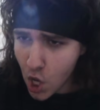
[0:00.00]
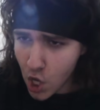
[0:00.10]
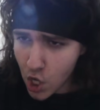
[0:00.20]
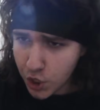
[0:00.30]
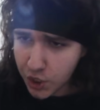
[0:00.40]

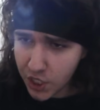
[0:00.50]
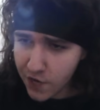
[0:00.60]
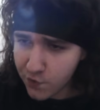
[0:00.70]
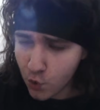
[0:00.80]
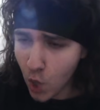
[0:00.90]
see
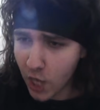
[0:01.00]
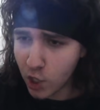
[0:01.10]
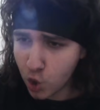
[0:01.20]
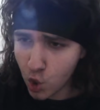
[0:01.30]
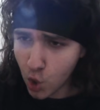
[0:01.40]
if you like
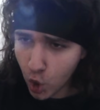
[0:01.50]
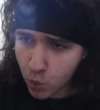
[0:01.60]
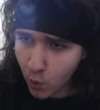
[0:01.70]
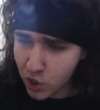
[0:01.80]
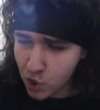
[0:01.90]
it or
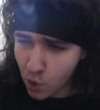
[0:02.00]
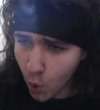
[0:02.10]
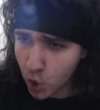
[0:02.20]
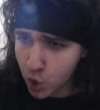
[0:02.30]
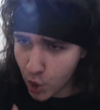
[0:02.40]
not, what you
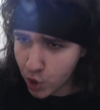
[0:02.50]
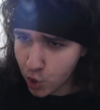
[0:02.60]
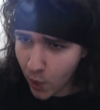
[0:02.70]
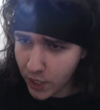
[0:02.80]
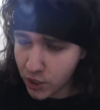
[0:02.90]
want to
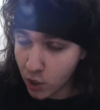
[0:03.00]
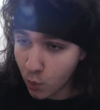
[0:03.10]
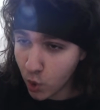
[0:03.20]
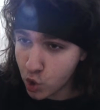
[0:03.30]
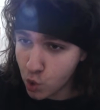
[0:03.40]
iterate and
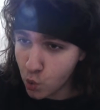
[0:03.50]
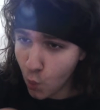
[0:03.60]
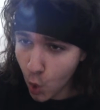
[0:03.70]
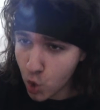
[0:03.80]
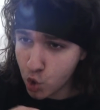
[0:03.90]
what you
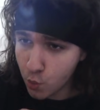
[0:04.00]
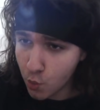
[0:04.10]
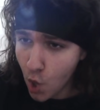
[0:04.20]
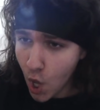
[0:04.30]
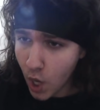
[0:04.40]
want
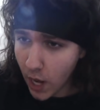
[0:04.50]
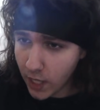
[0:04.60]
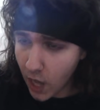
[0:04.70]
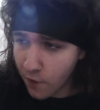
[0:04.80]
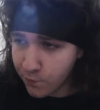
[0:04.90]
to
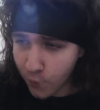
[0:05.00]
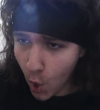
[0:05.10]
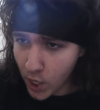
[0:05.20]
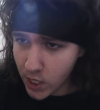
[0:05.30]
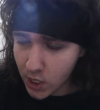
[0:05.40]
like
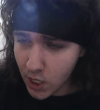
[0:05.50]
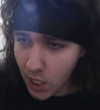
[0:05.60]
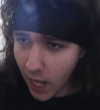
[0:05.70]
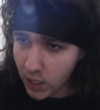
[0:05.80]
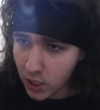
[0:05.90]
avoid in
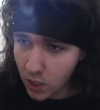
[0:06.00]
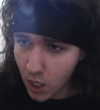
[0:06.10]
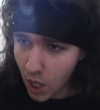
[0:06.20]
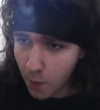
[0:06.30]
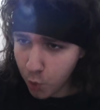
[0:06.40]
like
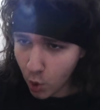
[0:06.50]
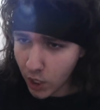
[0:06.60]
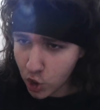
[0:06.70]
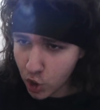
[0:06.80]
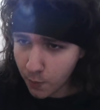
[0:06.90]
a
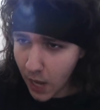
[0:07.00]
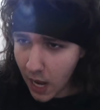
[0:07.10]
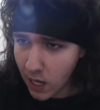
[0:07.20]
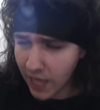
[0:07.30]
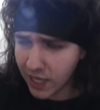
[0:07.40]
production
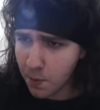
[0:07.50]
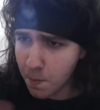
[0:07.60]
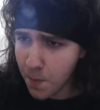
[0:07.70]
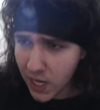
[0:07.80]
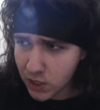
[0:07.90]
plan, like
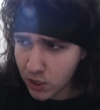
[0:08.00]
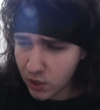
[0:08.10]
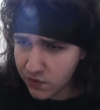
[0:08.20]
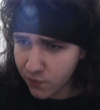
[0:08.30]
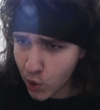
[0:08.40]

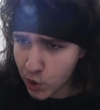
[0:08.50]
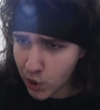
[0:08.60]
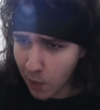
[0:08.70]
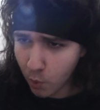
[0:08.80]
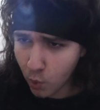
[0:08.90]
mixels, for
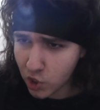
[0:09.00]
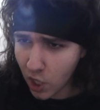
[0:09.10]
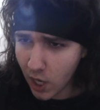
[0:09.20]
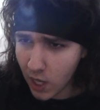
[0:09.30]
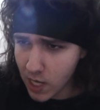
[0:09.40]
example, which
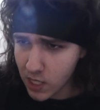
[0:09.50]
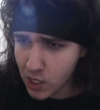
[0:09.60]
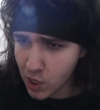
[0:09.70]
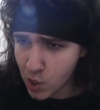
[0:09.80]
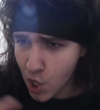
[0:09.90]
are like
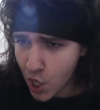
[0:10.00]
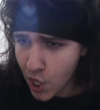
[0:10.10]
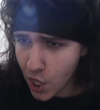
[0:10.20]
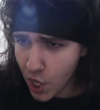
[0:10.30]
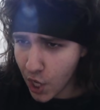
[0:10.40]

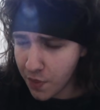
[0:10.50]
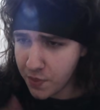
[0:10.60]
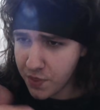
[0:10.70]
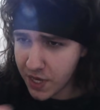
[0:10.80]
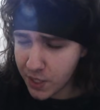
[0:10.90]

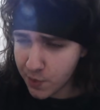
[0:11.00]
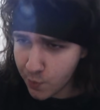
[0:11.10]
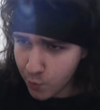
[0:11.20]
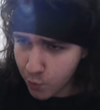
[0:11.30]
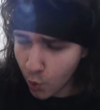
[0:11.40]
the
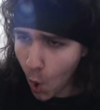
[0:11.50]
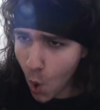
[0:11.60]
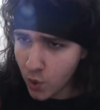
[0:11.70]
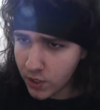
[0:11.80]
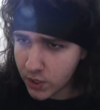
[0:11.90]

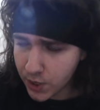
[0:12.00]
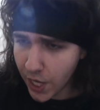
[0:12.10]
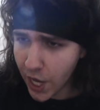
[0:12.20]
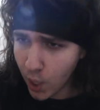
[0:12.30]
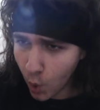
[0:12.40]
wrong
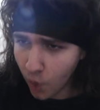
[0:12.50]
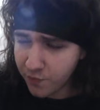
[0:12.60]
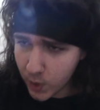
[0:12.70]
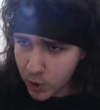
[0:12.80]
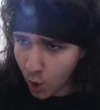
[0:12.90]
scale
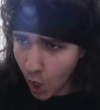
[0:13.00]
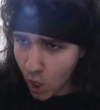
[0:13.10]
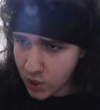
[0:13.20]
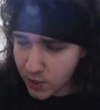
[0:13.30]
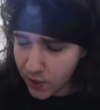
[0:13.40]
of pixel
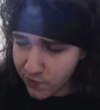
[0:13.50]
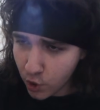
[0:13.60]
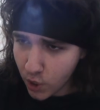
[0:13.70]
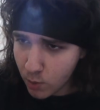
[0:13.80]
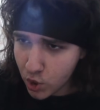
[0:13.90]
art in some
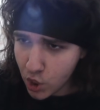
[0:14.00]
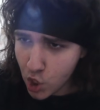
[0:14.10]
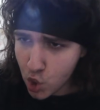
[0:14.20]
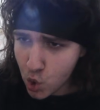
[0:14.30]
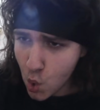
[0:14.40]
video games. You
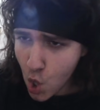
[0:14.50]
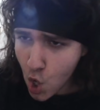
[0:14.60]
need to